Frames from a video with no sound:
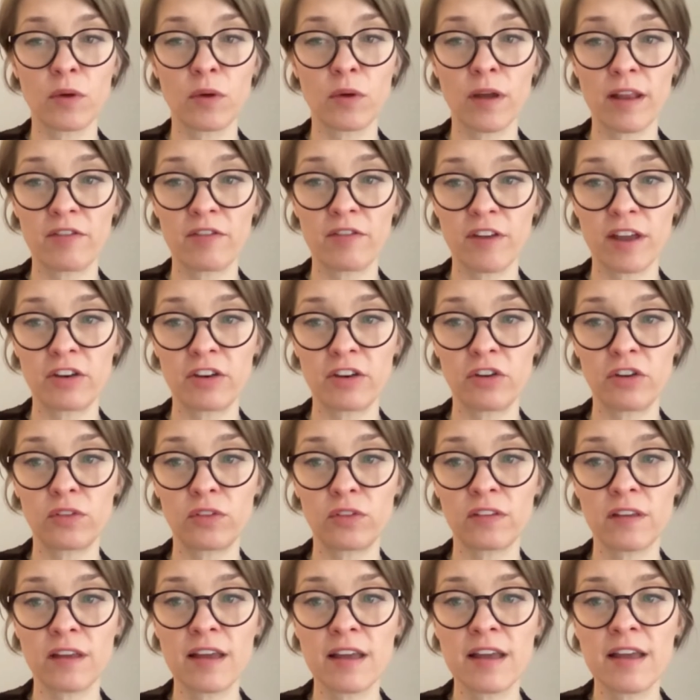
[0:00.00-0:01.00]
and
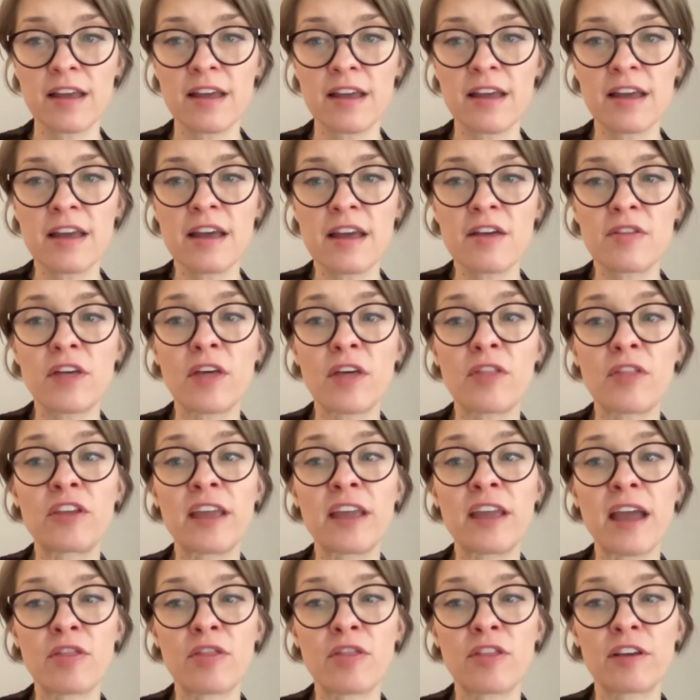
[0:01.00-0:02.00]
venues, that
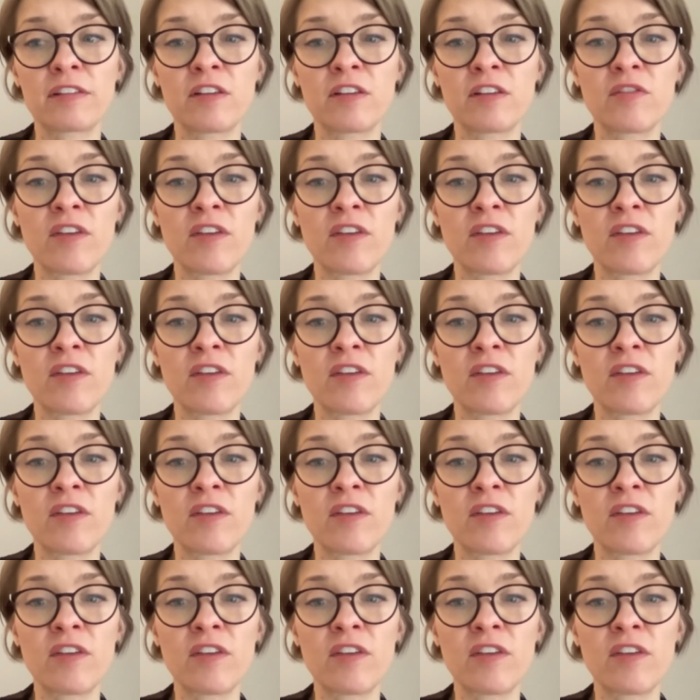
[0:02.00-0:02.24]
the ethics